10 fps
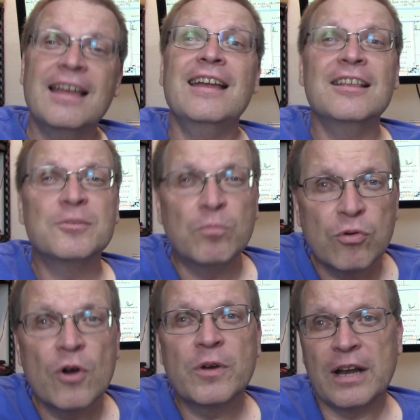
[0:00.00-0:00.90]
And it's
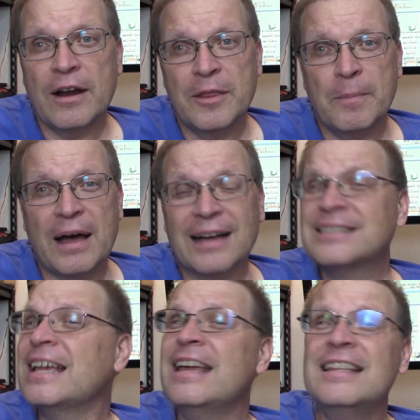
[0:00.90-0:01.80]
broken out of the
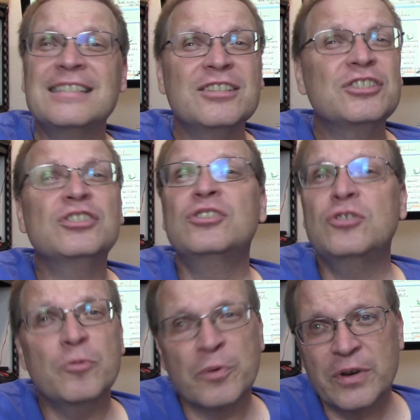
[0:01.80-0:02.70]
box, and it's a
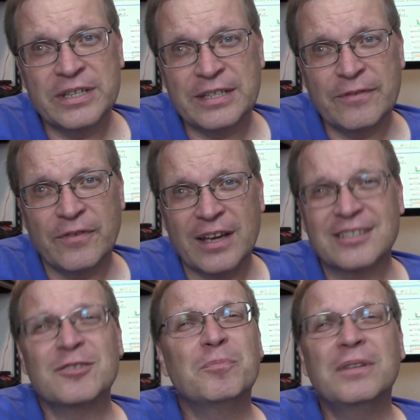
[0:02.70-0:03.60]
super easy
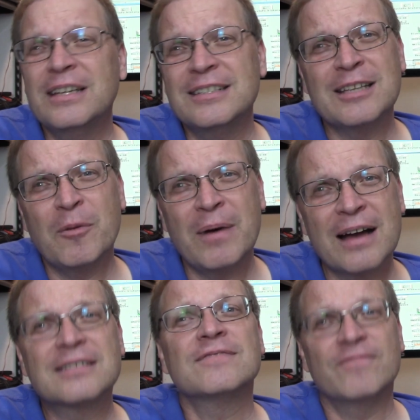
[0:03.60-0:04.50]
fix. So please,
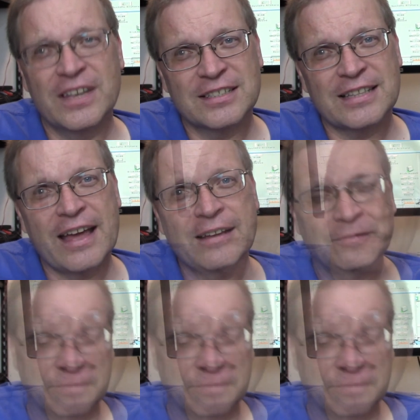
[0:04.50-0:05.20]
Elbox, fix that.